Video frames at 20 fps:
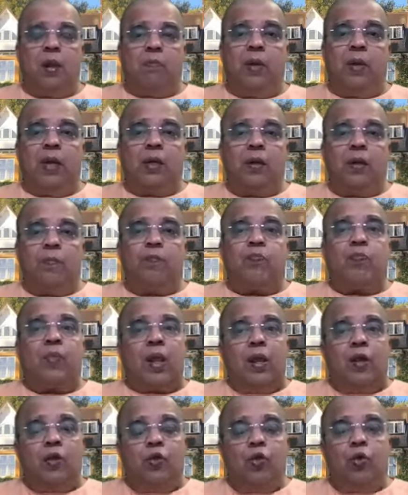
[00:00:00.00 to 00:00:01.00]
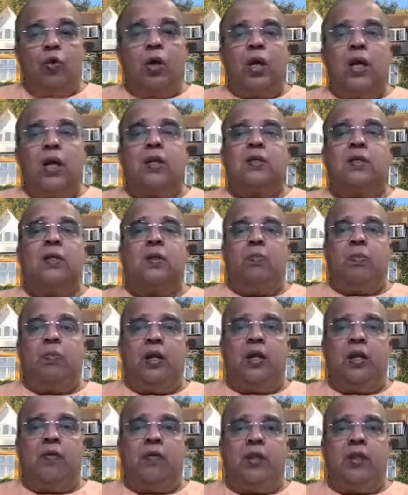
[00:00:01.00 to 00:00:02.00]
But yoga doesn't
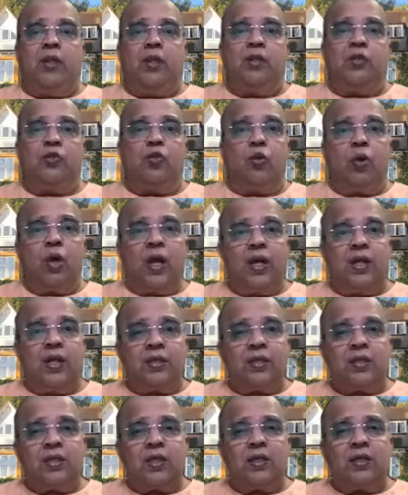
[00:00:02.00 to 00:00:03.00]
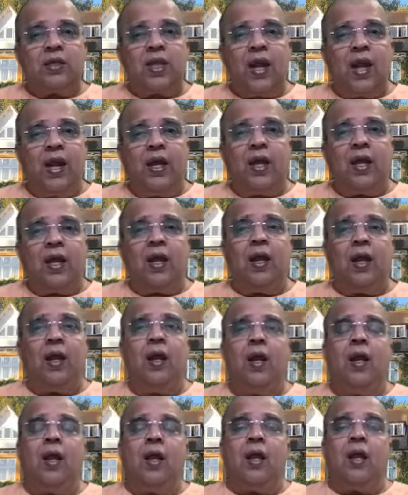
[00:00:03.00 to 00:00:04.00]
believe in this. Yoga is a
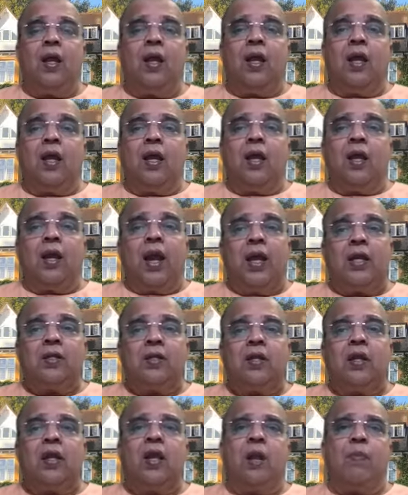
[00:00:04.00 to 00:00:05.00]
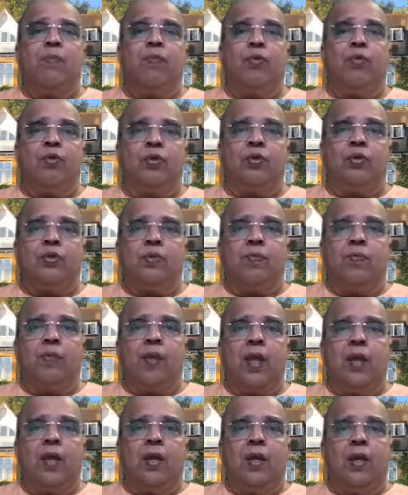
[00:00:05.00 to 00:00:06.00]
slightly rational approach.
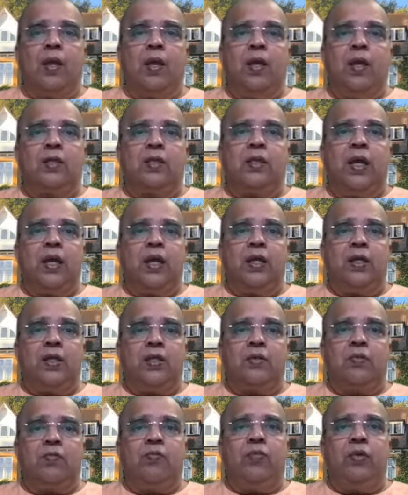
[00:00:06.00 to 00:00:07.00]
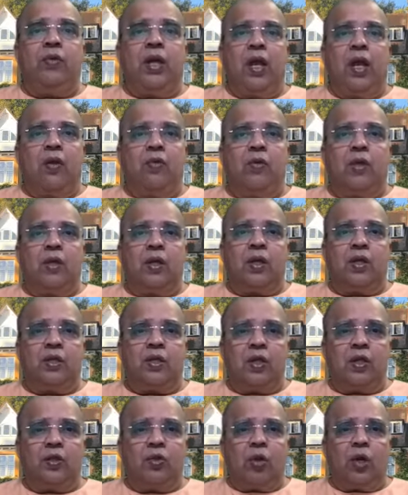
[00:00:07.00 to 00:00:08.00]
He says, we have the
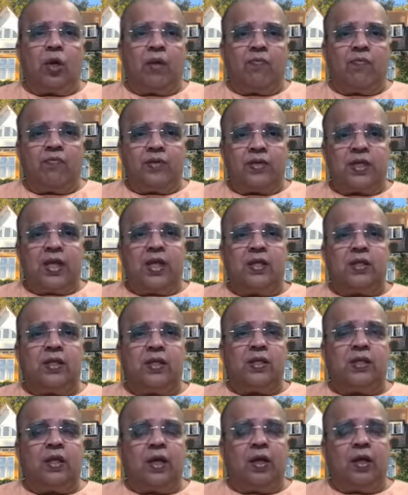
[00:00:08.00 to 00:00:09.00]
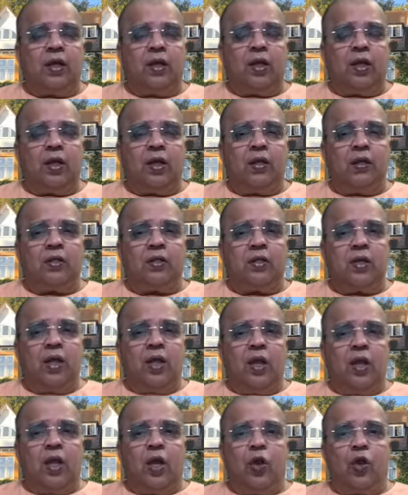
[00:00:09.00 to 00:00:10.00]
Christian thought emphasizes that it is
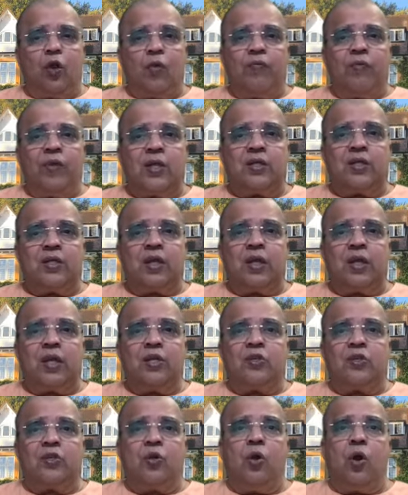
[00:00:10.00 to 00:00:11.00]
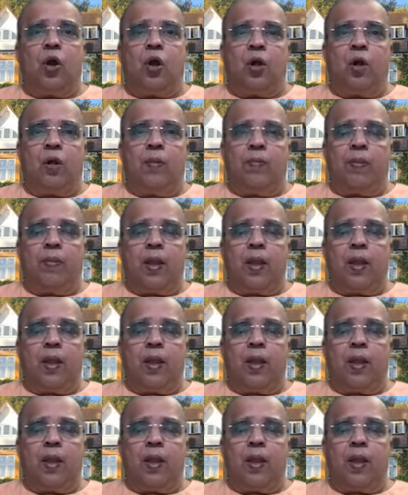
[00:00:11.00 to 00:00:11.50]
an offense against God.